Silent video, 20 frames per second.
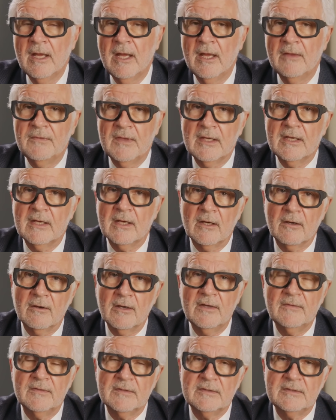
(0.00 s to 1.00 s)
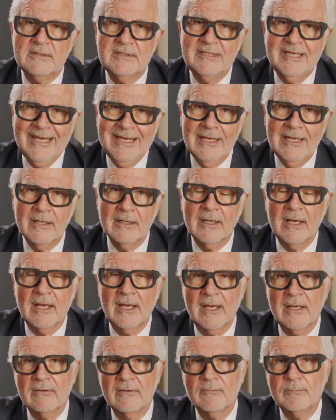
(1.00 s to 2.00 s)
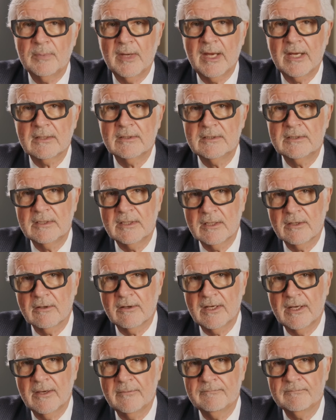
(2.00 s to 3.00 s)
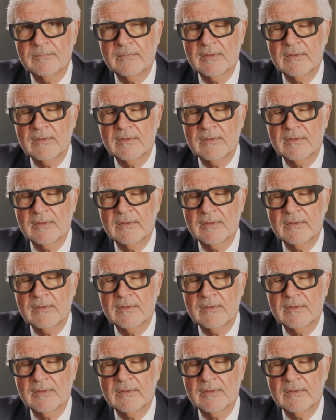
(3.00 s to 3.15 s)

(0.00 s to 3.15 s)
and they carry the DNA of bacteria.